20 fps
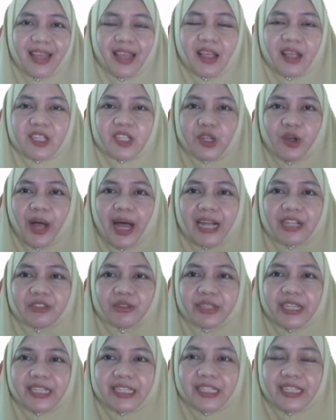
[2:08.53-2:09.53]
So how to
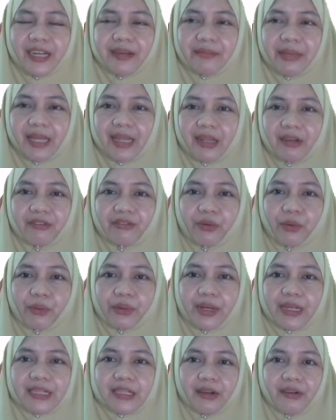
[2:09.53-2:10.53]
determine the
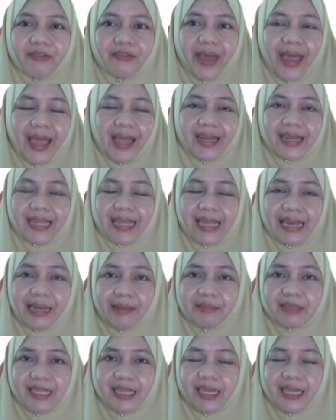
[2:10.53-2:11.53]
focus of an
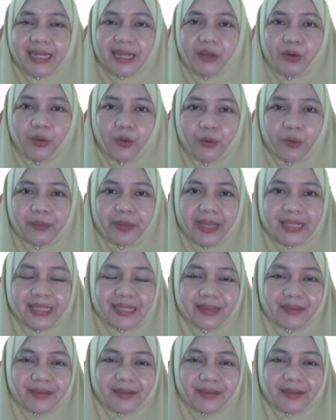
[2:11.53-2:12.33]
elliptical orbit?